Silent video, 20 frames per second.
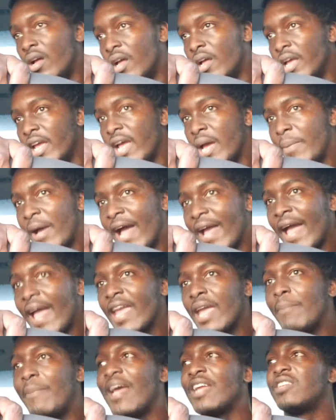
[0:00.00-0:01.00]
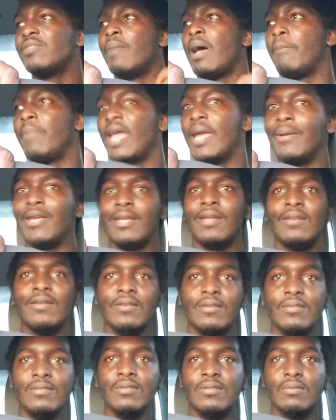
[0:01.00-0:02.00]
Yeah, but I gotta get back to my baby
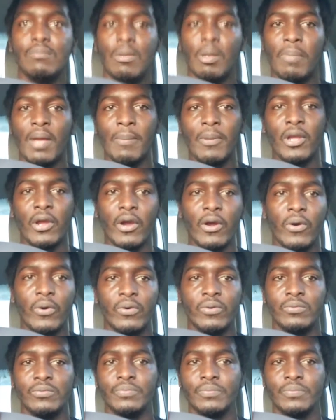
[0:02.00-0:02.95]
girl.